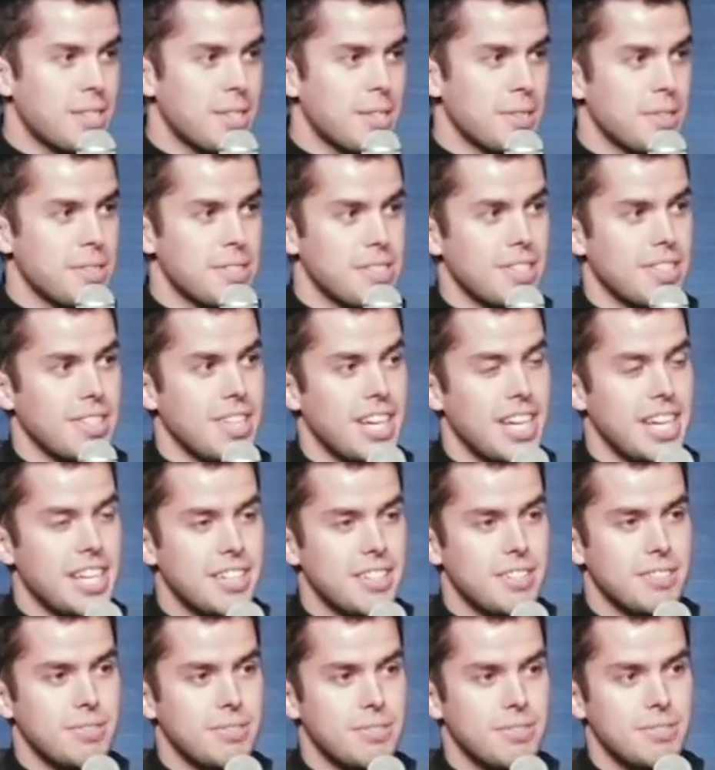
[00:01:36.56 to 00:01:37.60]
there was a line
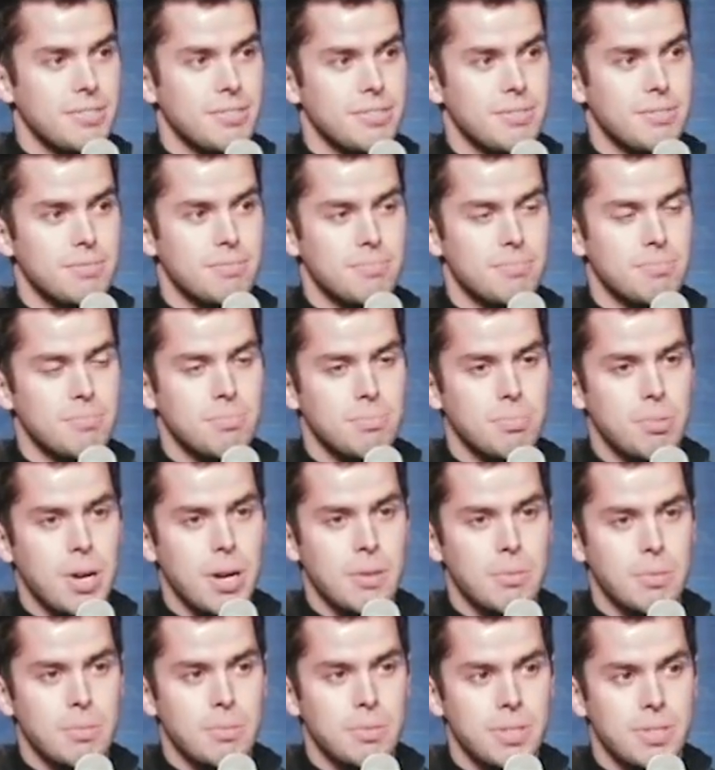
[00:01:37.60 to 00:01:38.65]
of
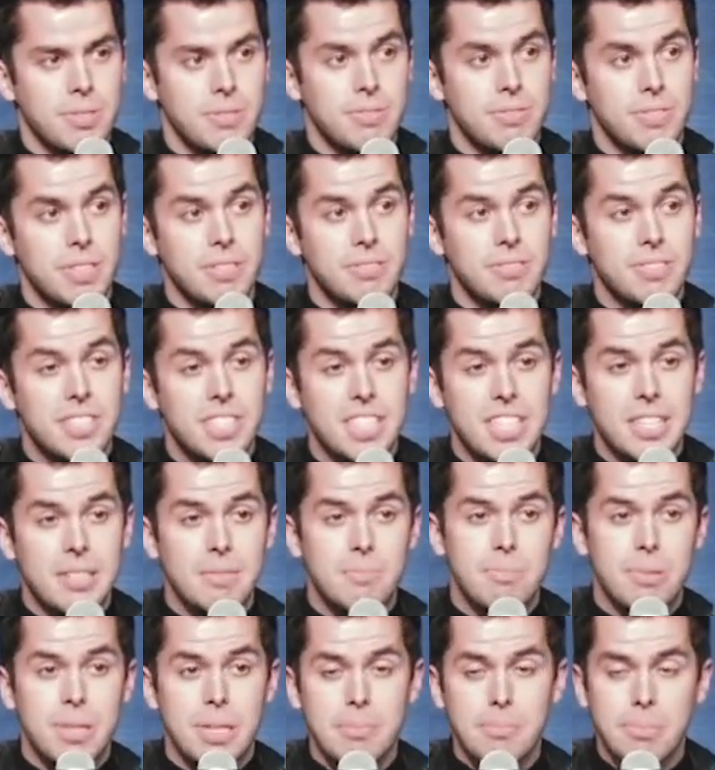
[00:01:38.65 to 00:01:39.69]
probably
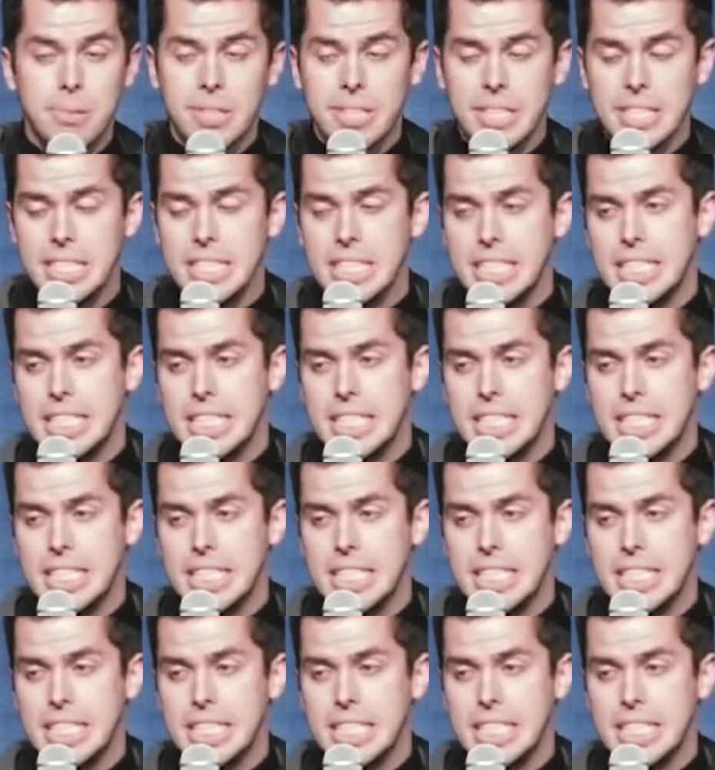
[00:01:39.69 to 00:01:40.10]
15 people.